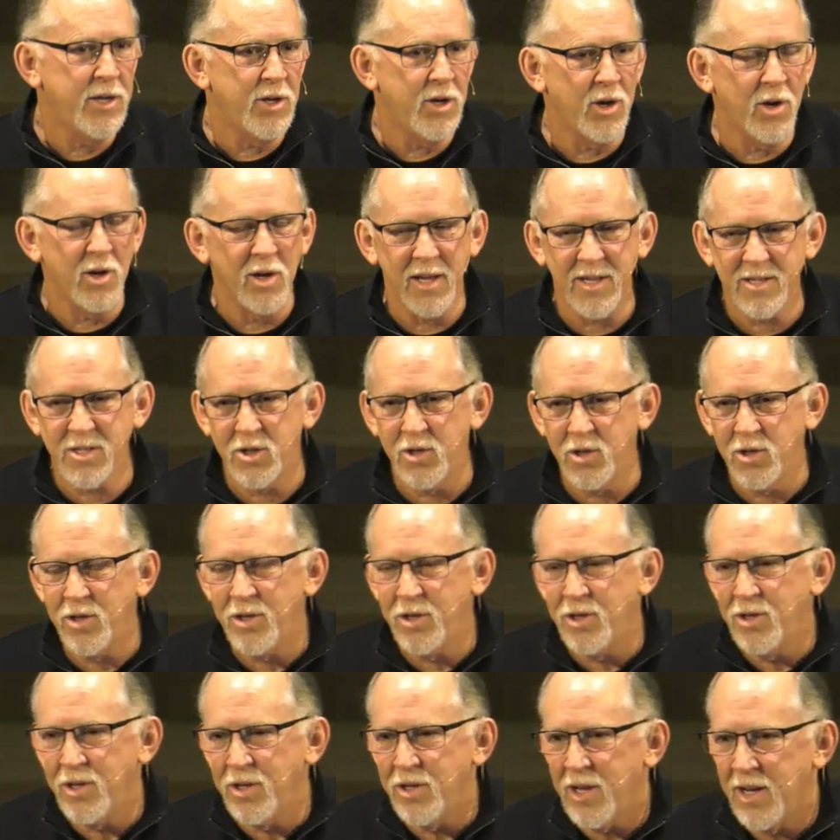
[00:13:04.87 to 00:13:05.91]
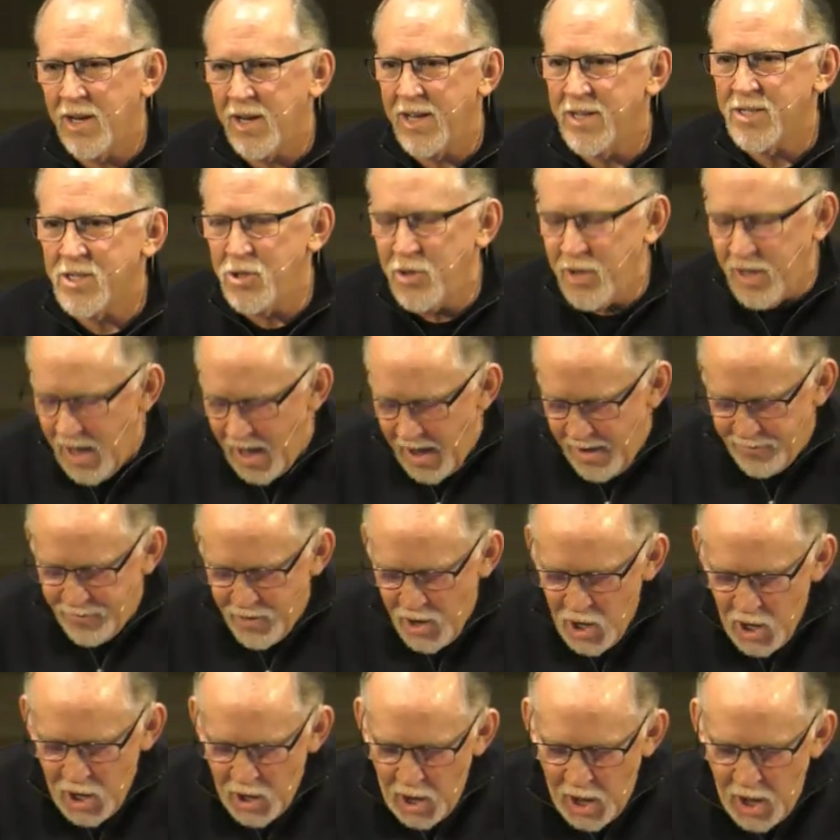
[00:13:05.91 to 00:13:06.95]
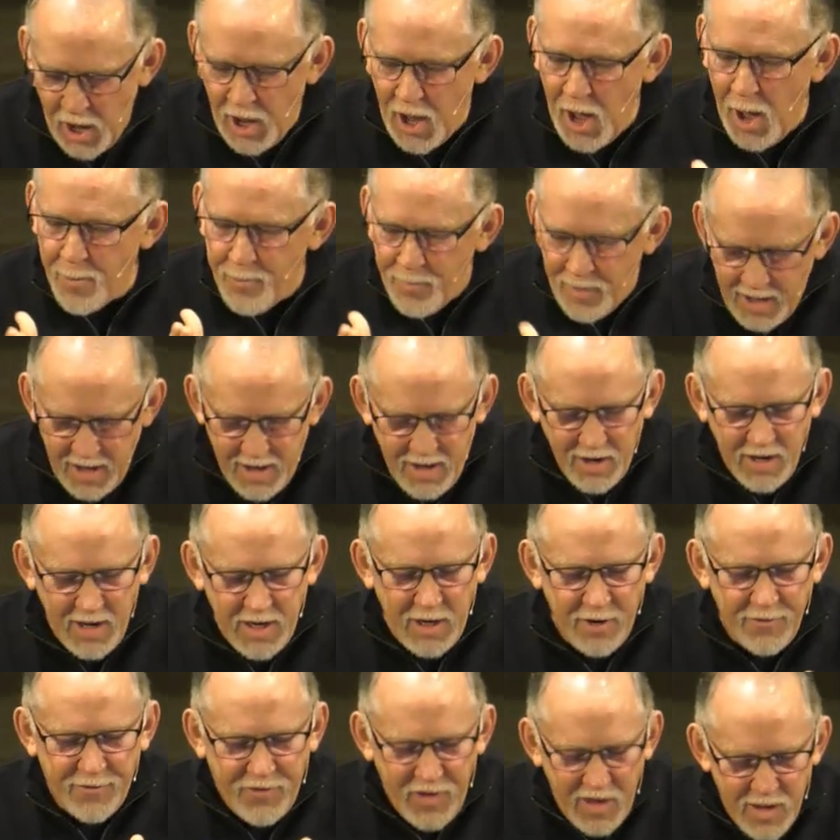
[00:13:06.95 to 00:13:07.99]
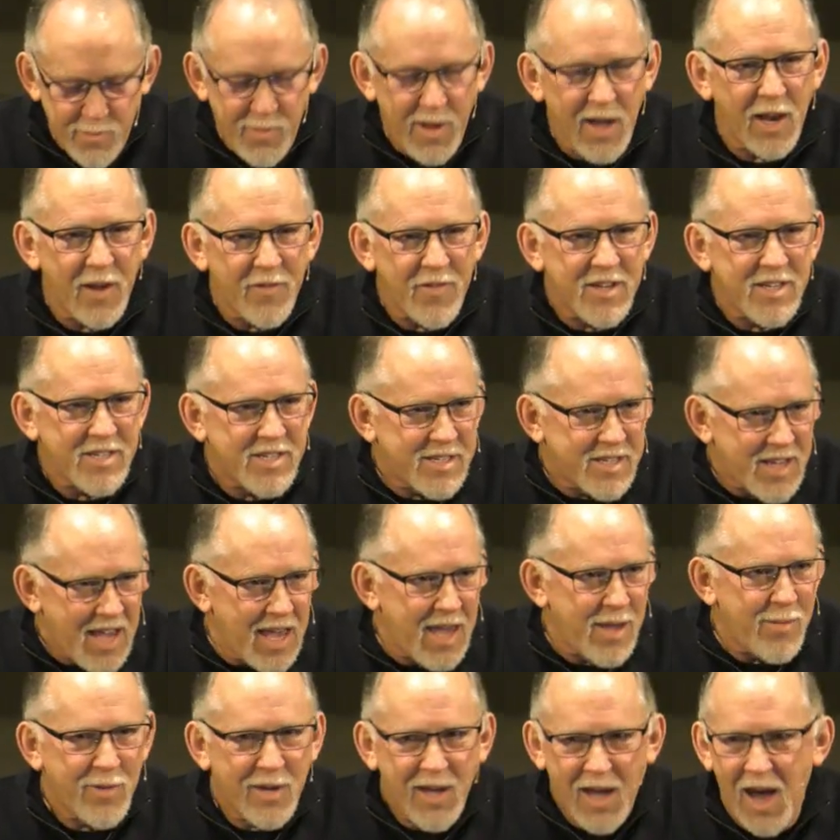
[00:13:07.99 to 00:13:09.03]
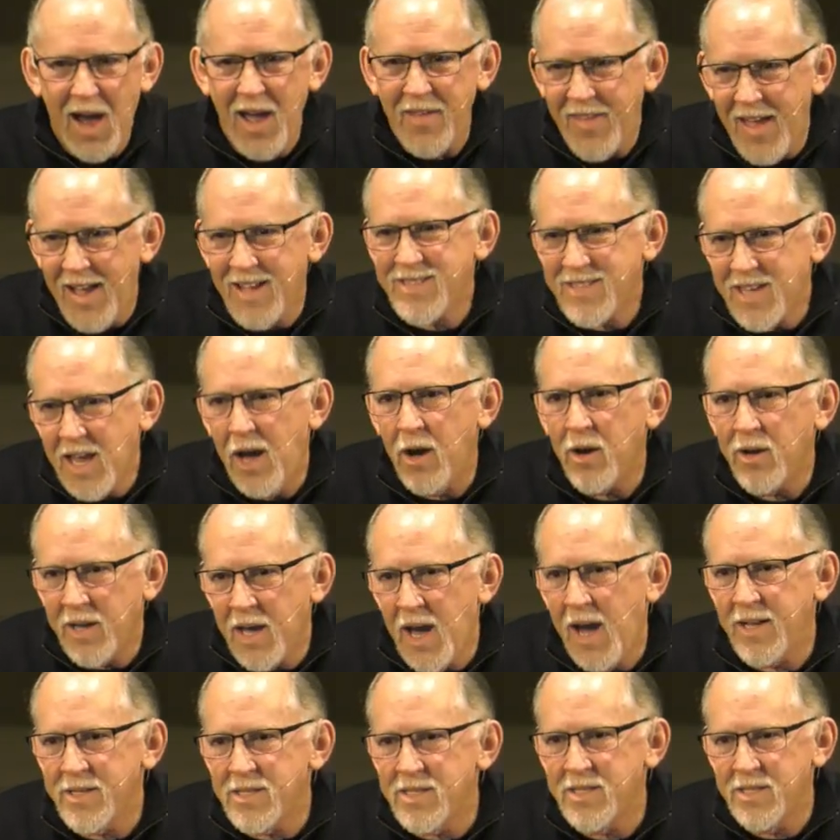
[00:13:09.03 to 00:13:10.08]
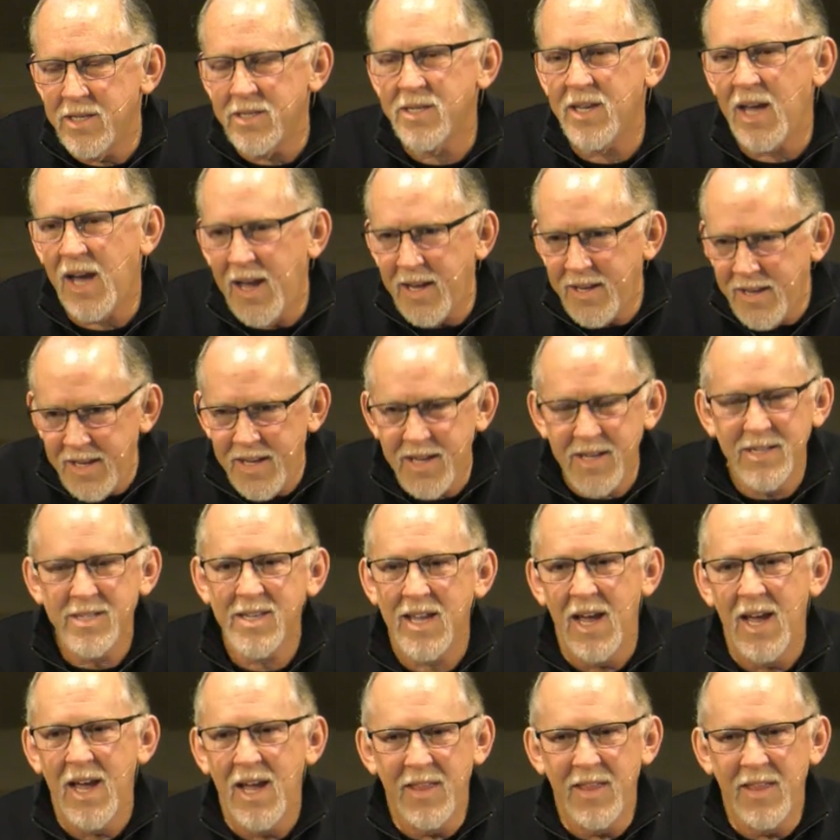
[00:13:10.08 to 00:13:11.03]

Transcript: know, unless you have a male and a female of the same kind. That's how God's design is.